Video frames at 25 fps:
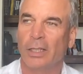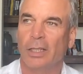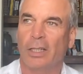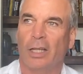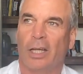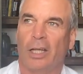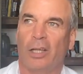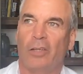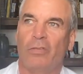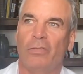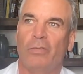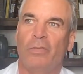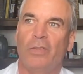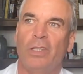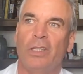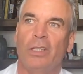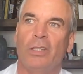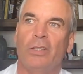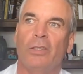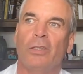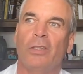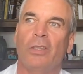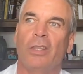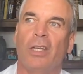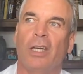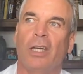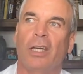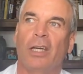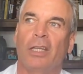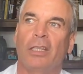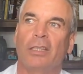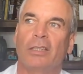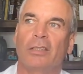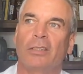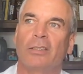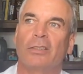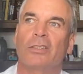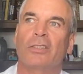I feel
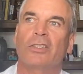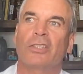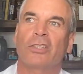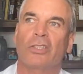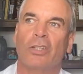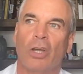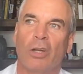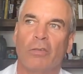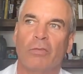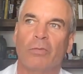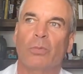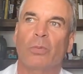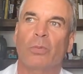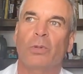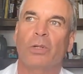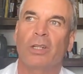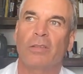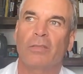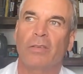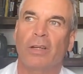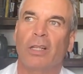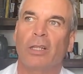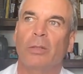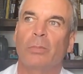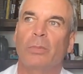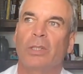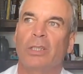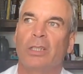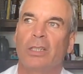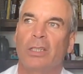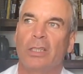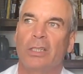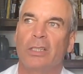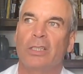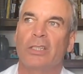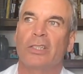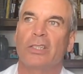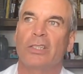that software development
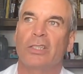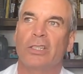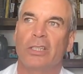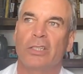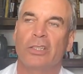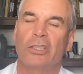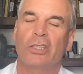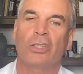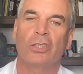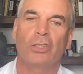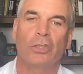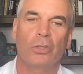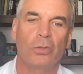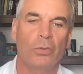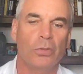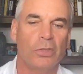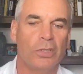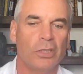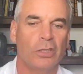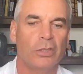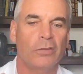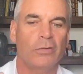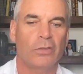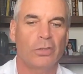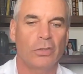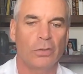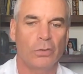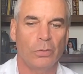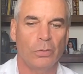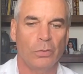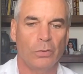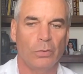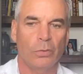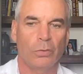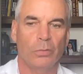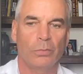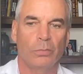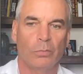is is conducive
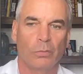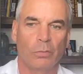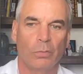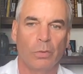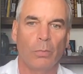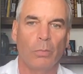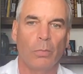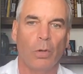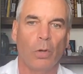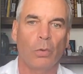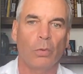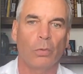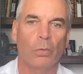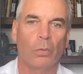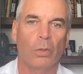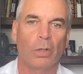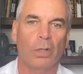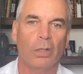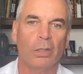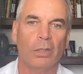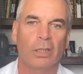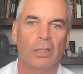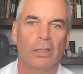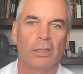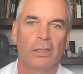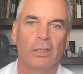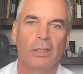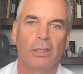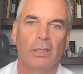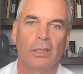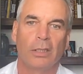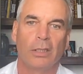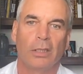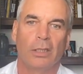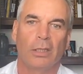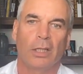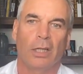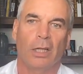to remote work.
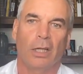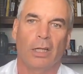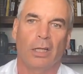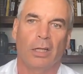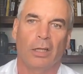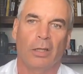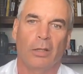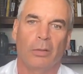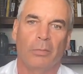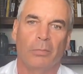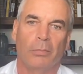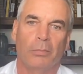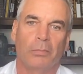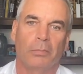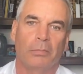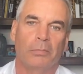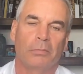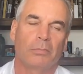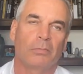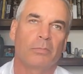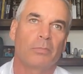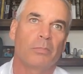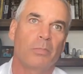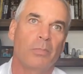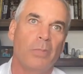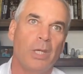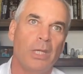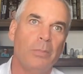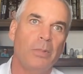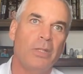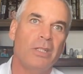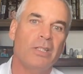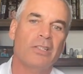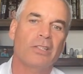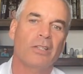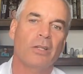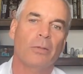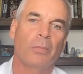Um,
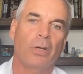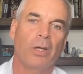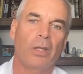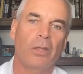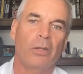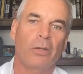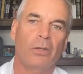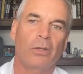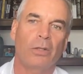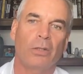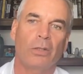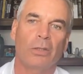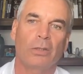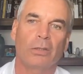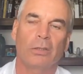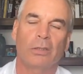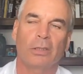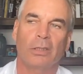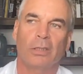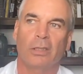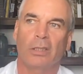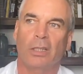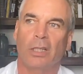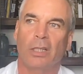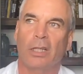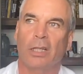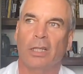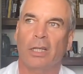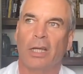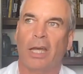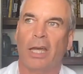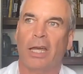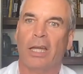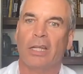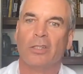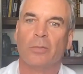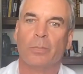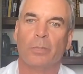maybe some other uh,
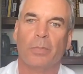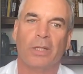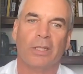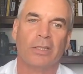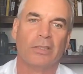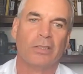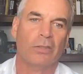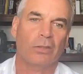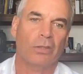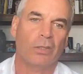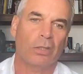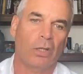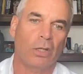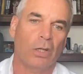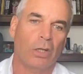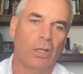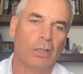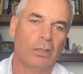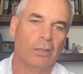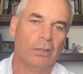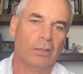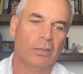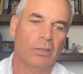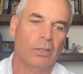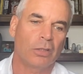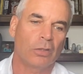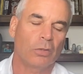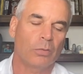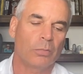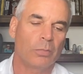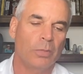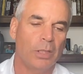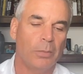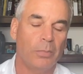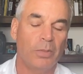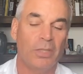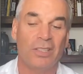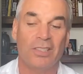aspects are not. You know,
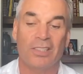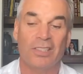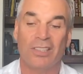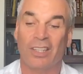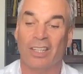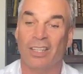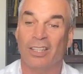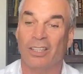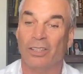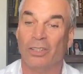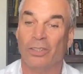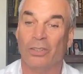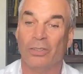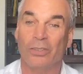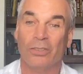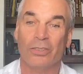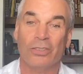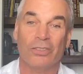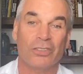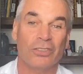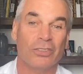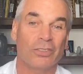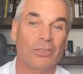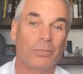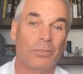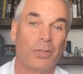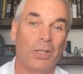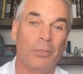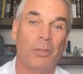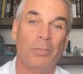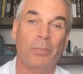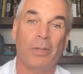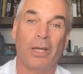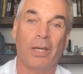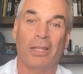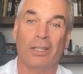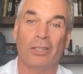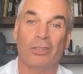maybe sales, maybe
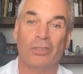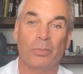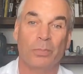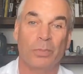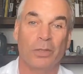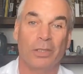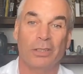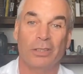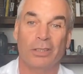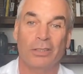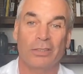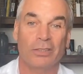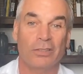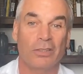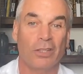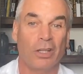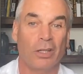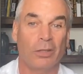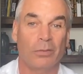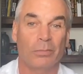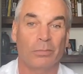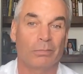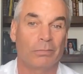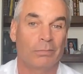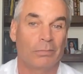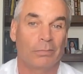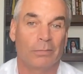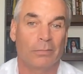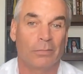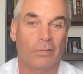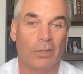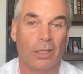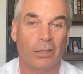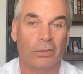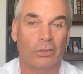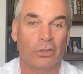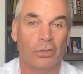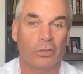management is not
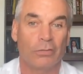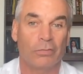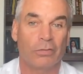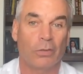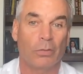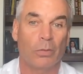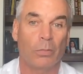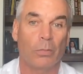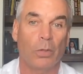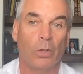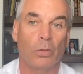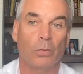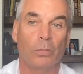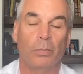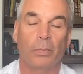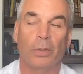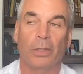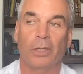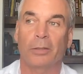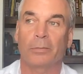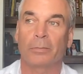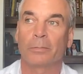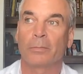not good for remote. But